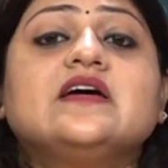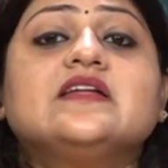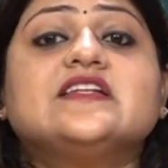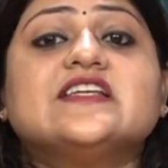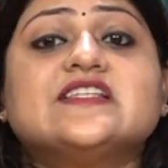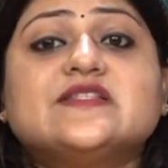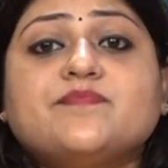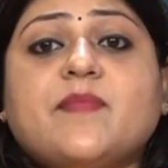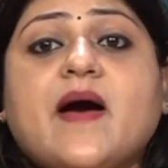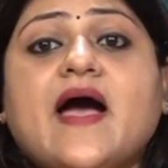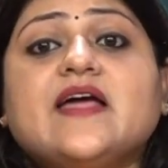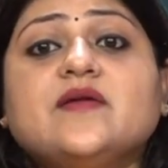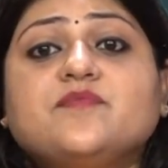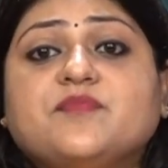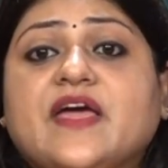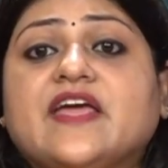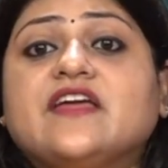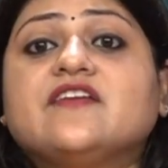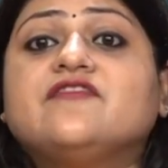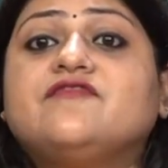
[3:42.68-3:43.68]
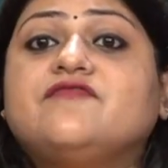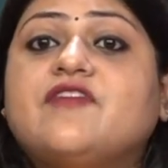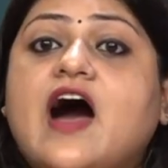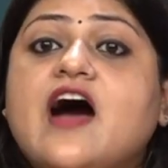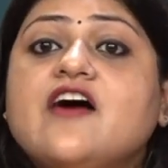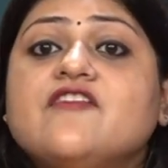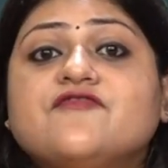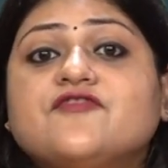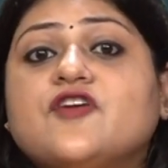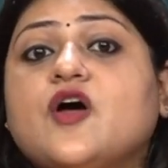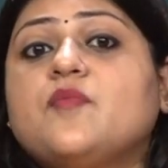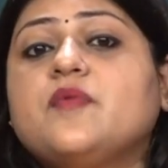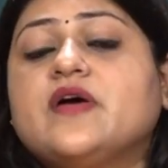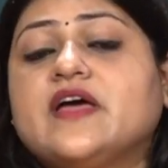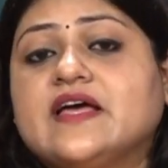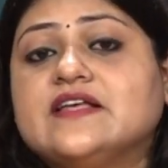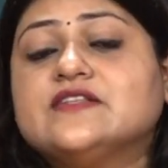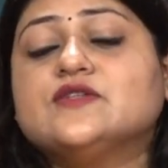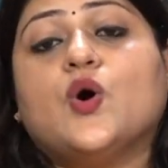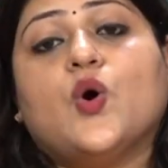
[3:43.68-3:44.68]
Despite being far from
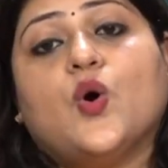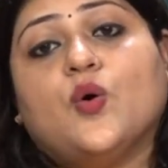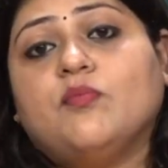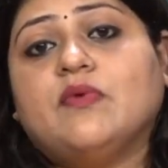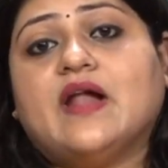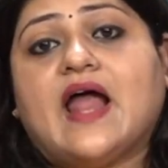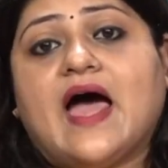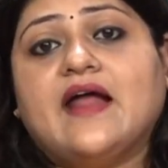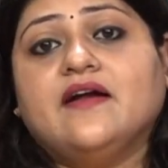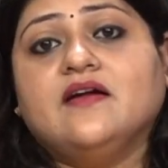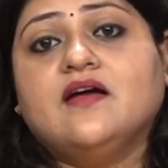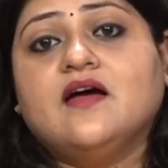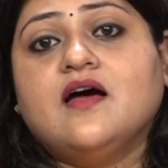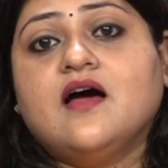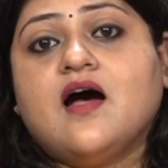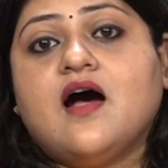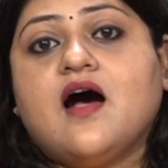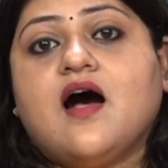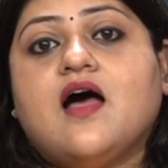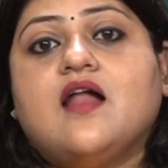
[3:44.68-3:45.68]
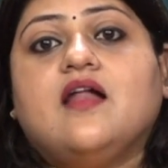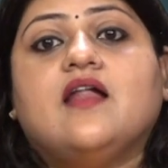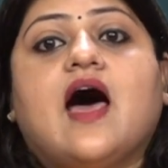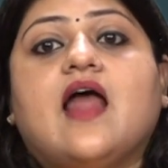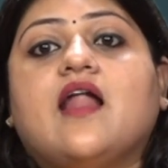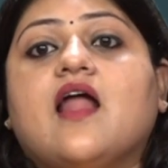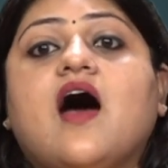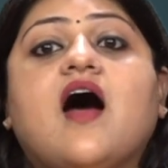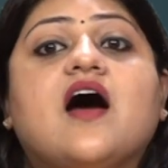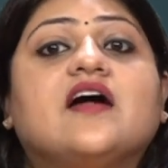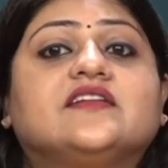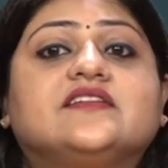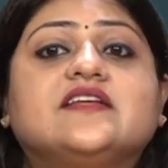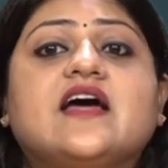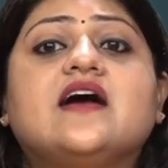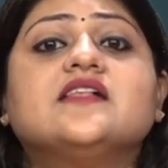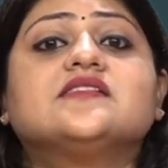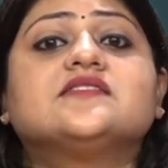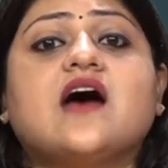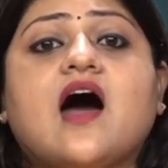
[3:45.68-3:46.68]
his homeland, Lala
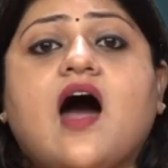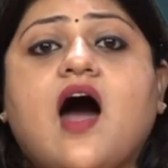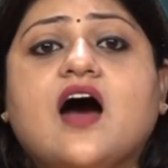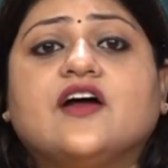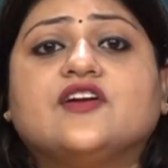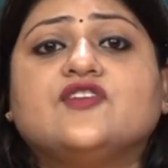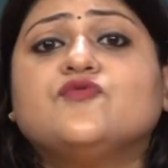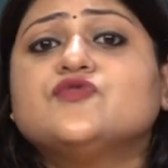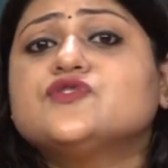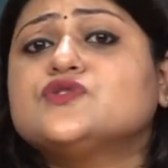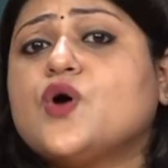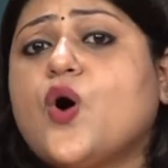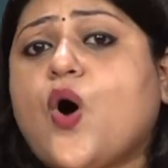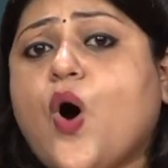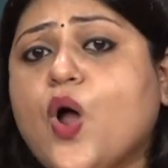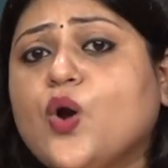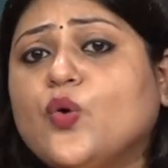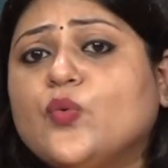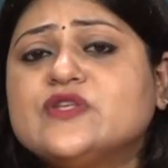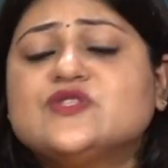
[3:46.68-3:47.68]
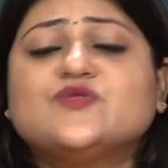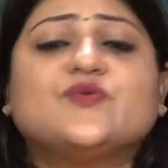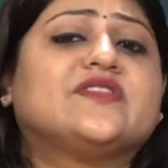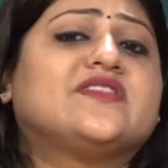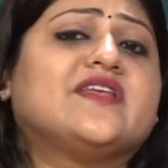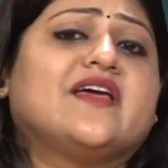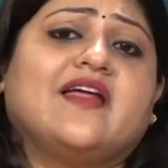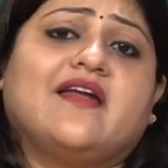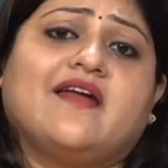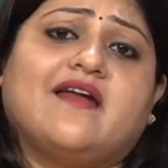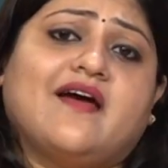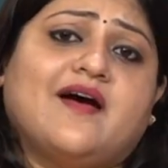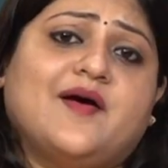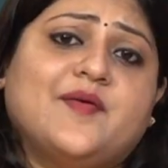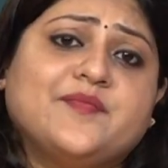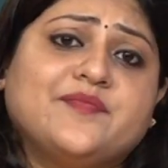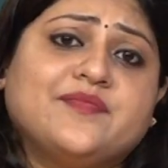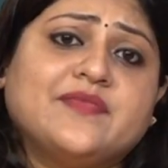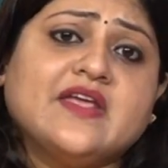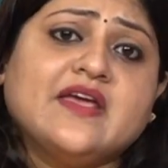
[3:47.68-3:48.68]
Hardayal's heart was always with India.
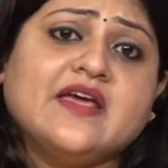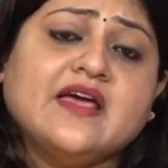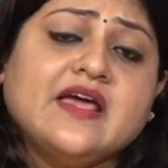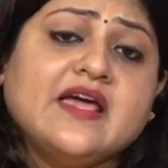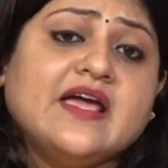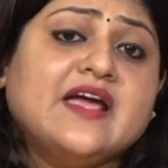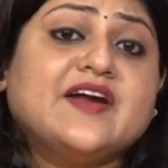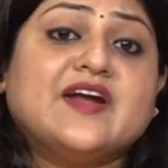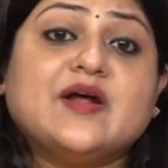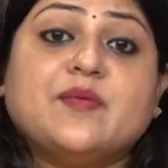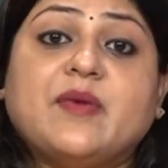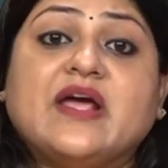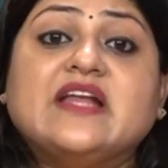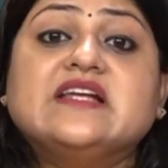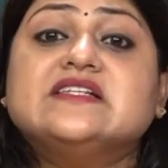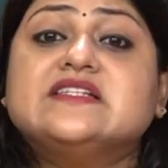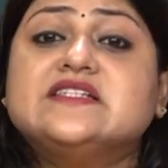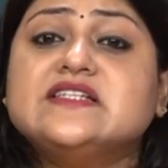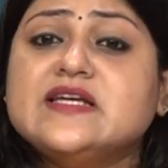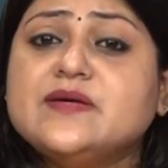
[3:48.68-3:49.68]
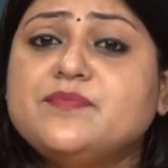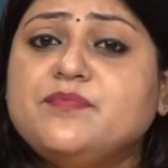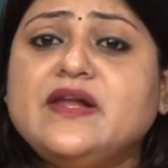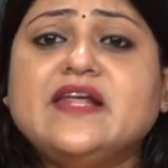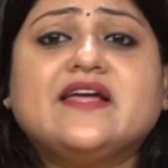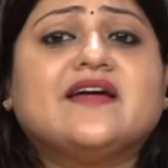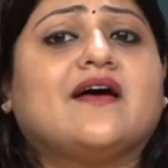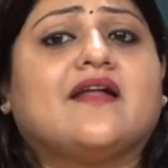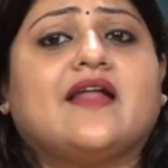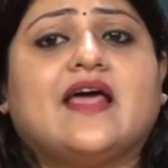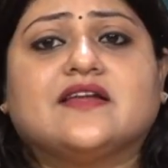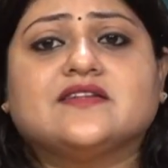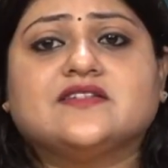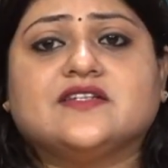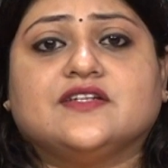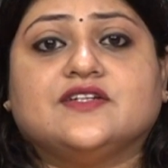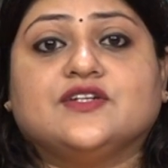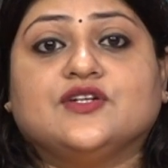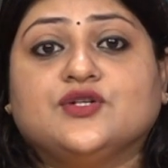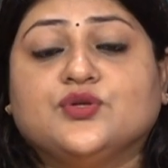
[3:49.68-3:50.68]
He remained deeply
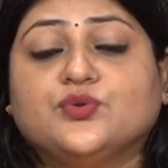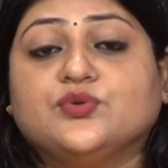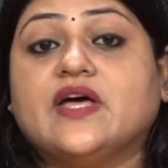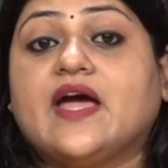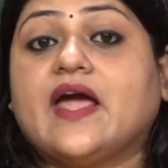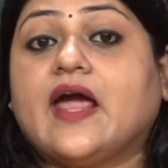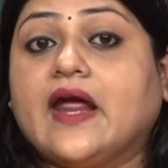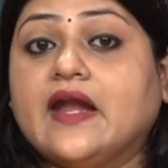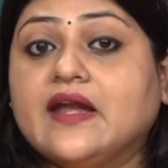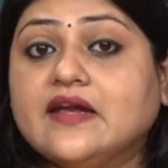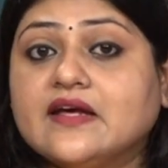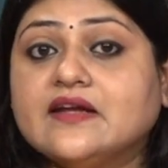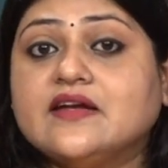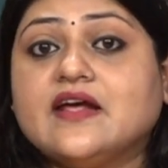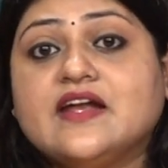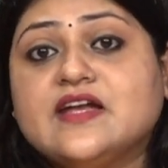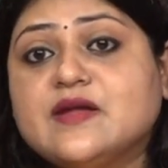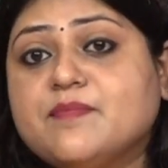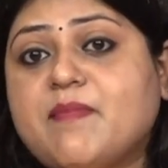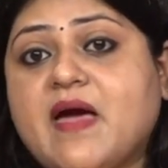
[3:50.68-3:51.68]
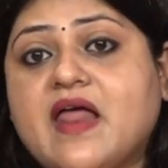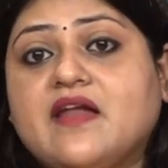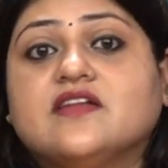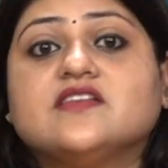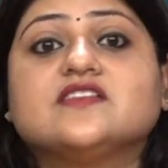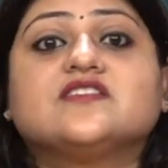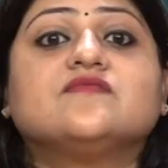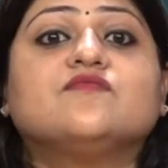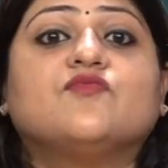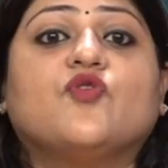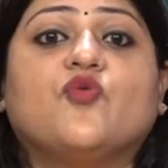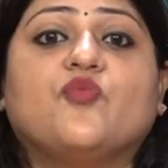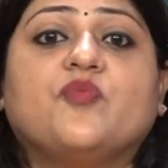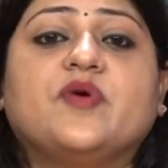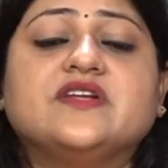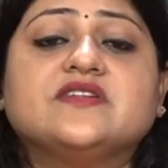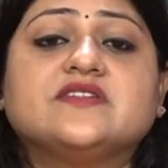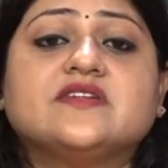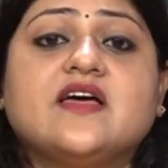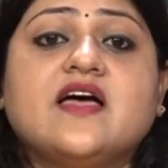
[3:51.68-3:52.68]
connected to the Indian independence
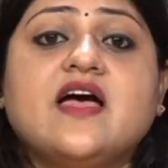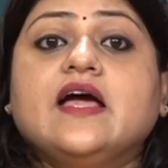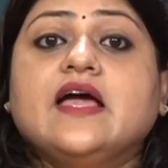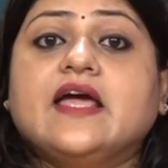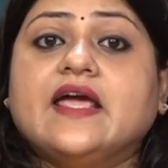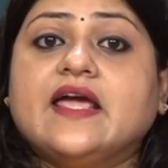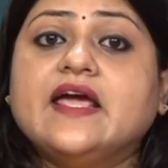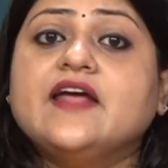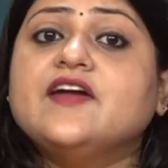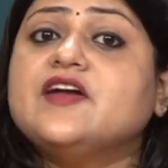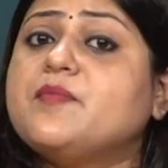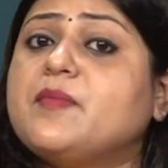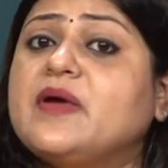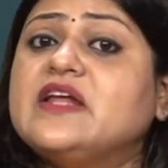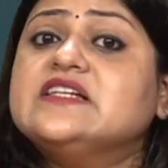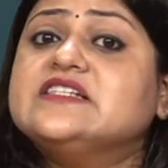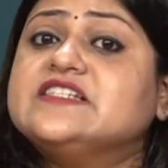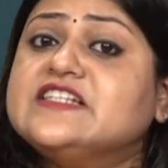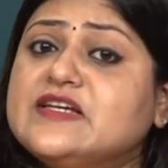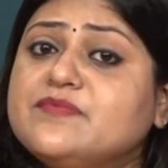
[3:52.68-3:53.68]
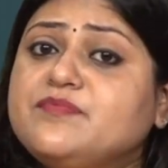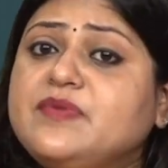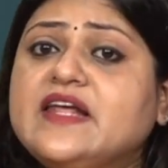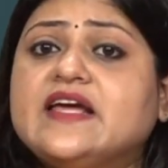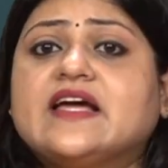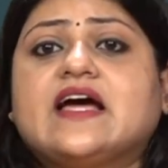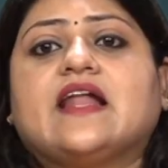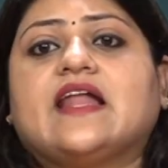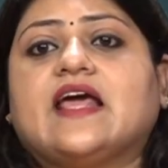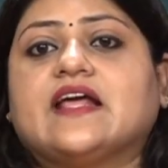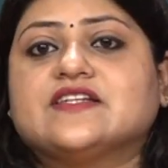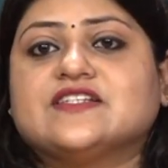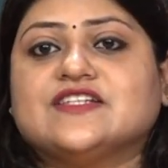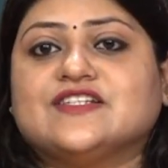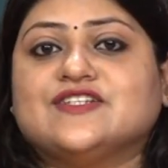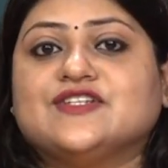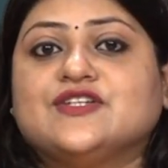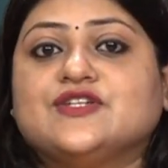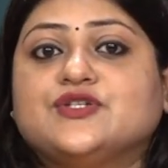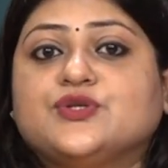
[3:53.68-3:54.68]
movement. He remained deeply
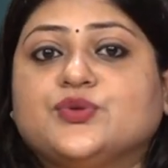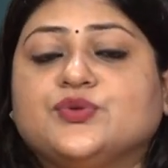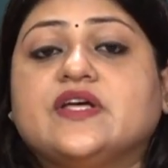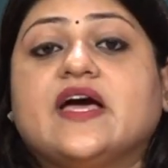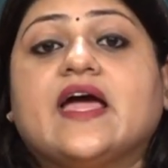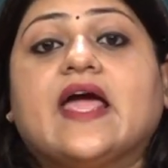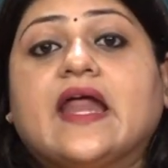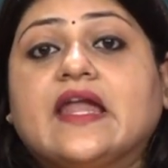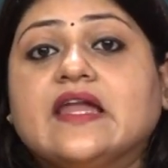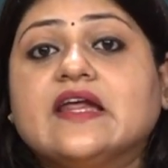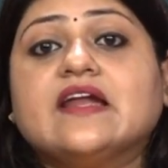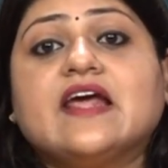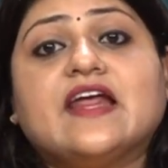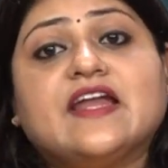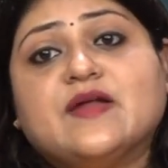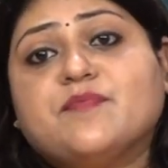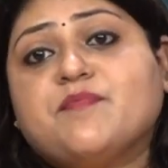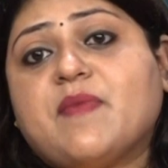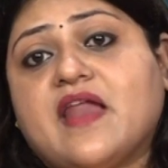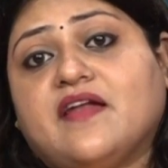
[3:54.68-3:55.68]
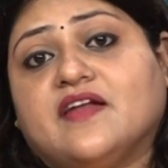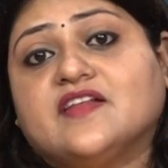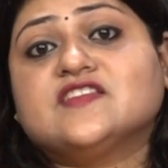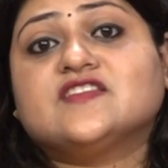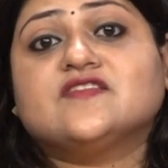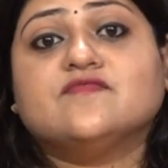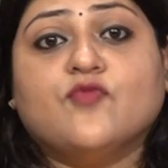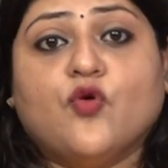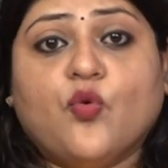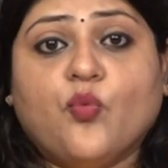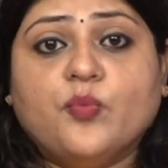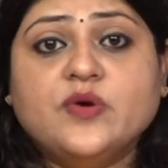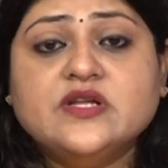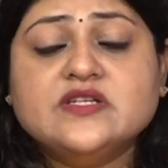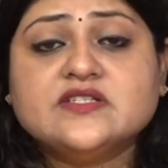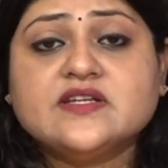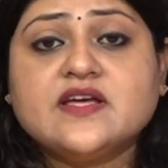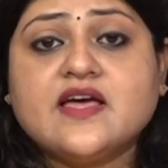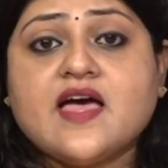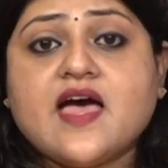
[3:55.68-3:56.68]
connected to the Indian independence
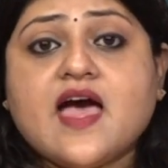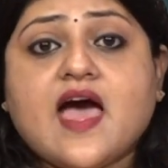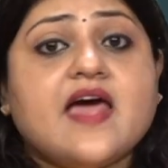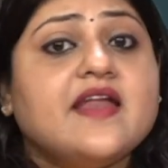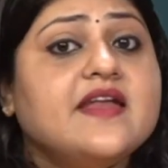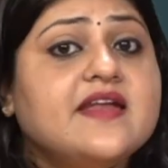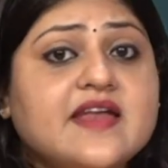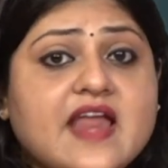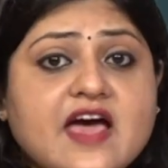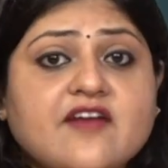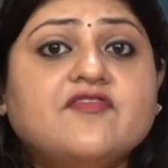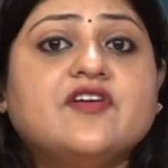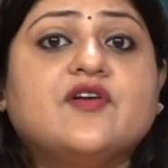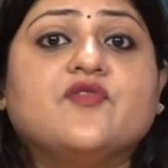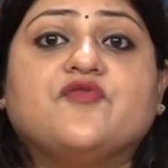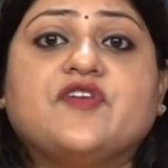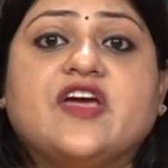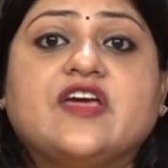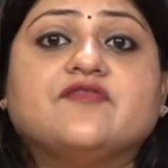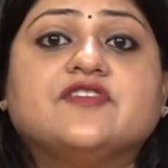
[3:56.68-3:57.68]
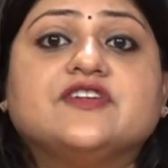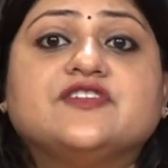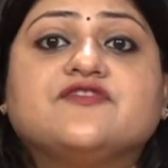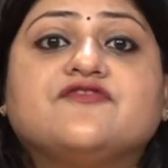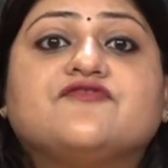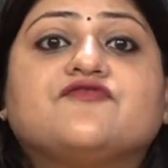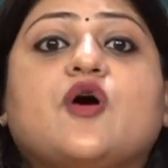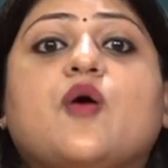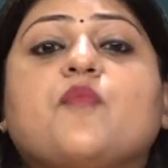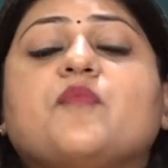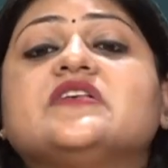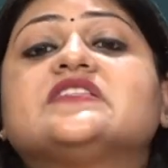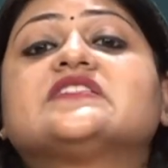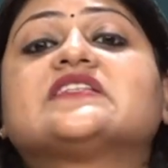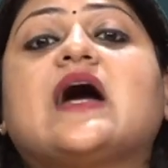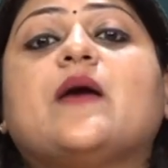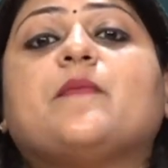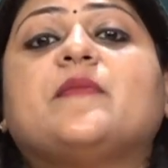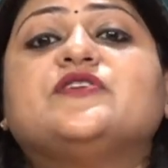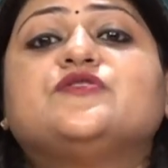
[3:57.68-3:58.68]
movement and never wavered from his
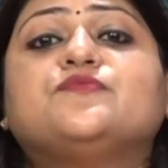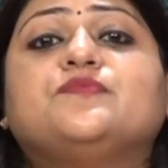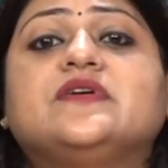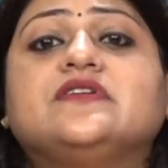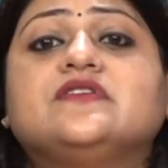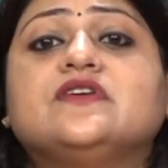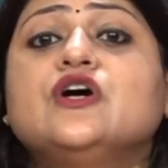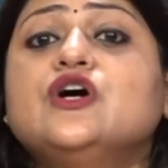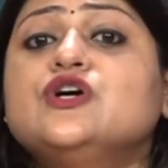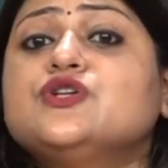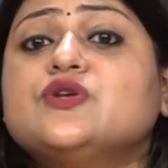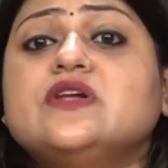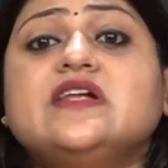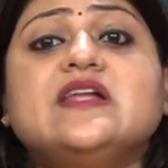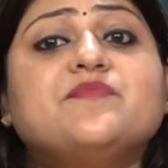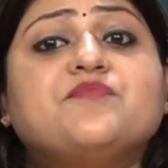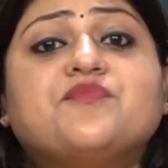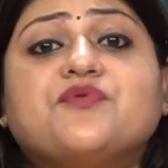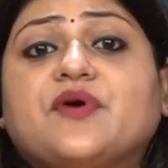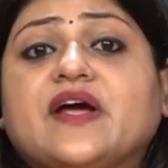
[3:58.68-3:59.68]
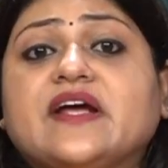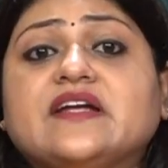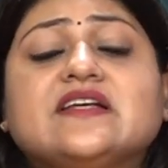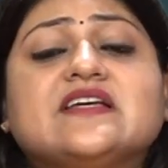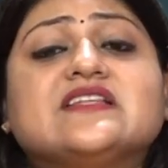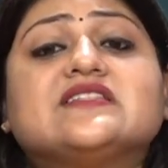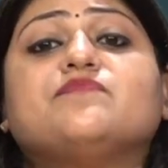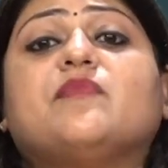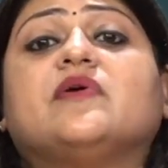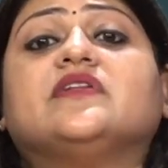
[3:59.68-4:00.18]
commitment to liberate his